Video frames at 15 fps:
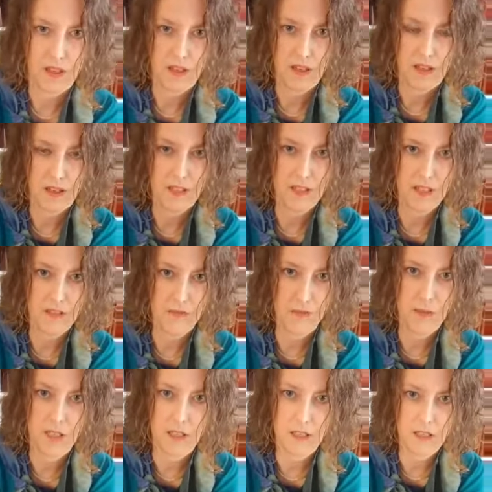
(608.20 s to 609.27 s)
let's see if we
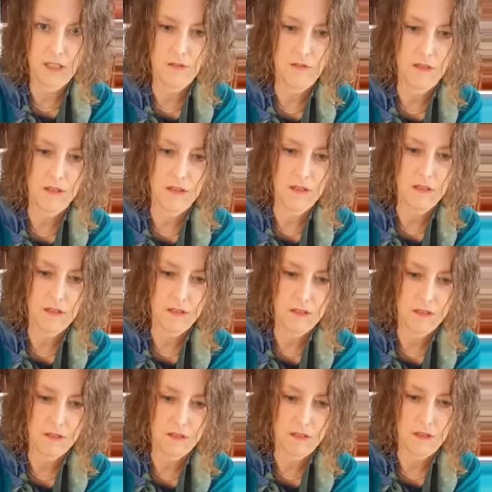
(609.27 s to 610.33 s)
can do this
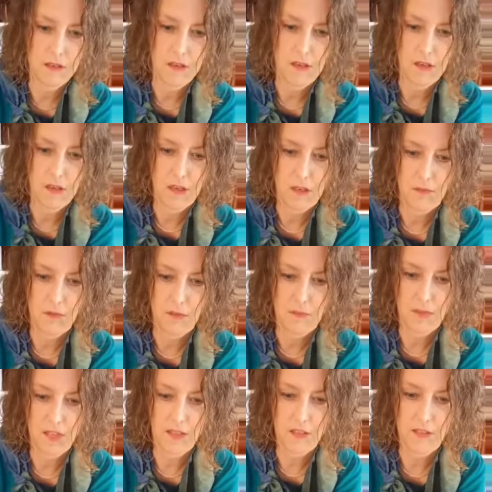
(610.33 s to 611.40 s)
with
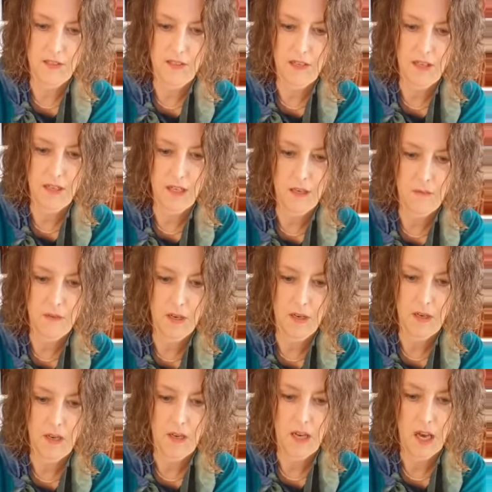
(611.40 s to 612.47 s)
my little setup.
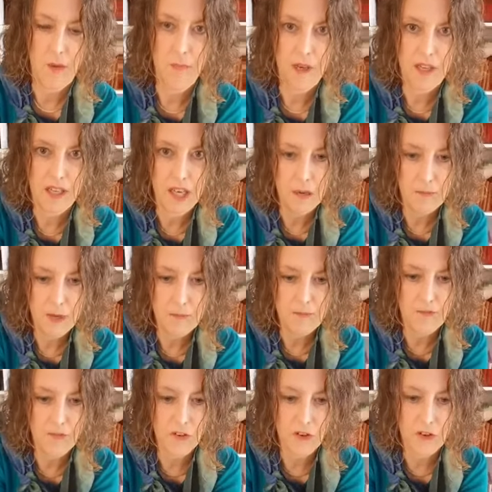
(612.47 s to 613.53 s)
I'm going to come up
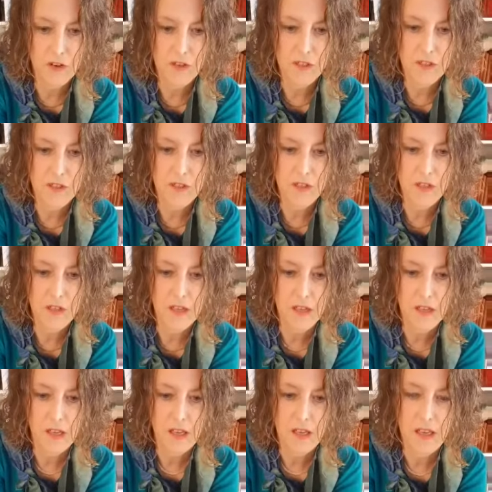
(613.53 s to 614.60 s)
first
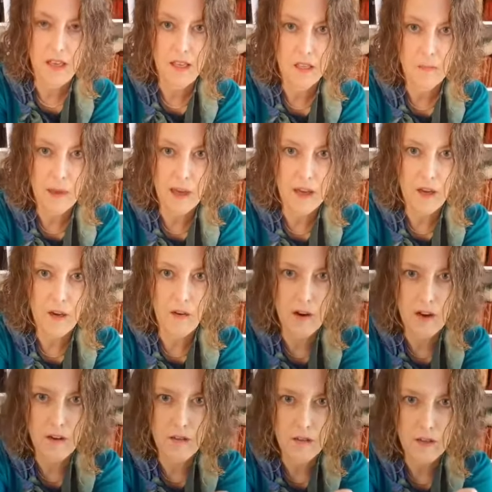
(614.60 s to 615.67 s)
in the
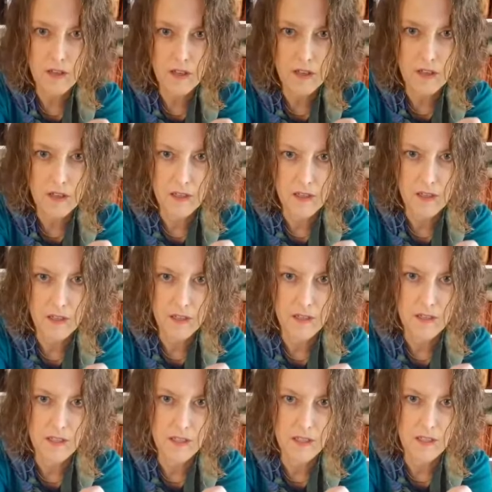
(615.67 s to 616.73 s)
background,
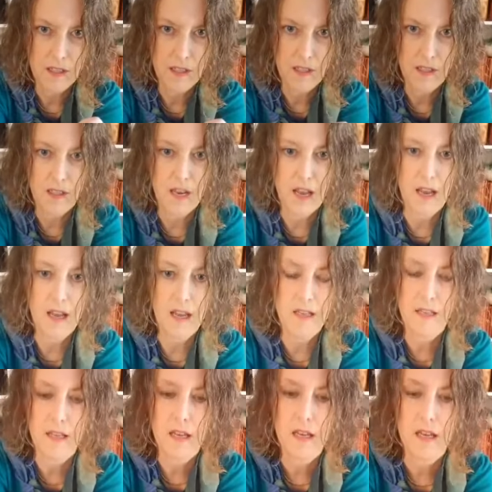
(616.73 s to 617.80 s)
see,
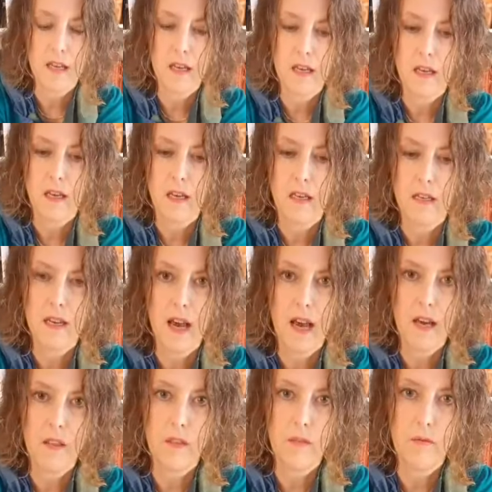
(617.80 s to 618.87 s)
not
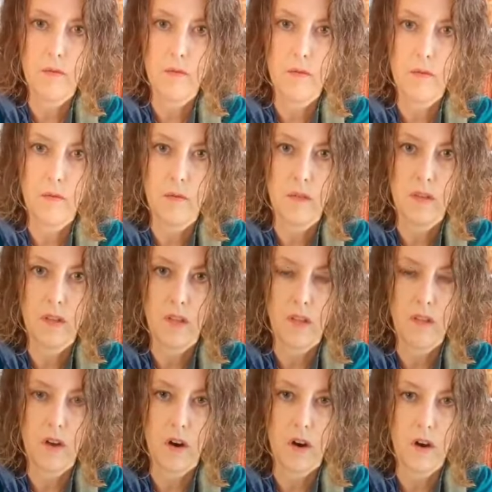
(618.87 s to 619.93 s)
through the little
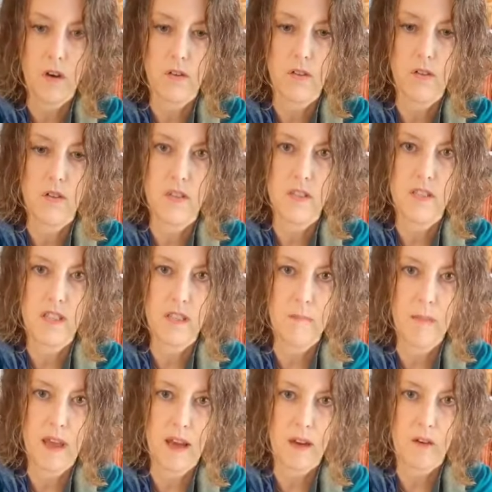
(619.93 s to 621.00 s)
heart, just in the
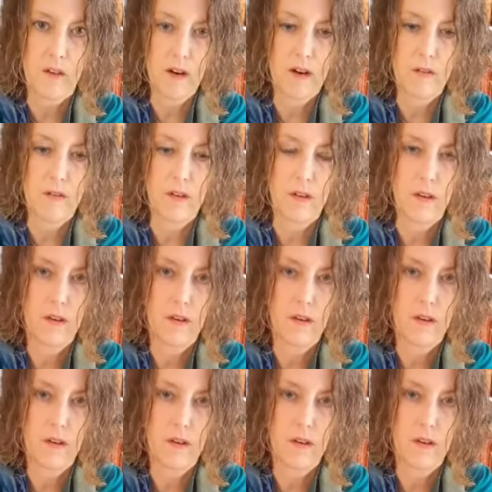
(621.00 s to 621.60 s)
background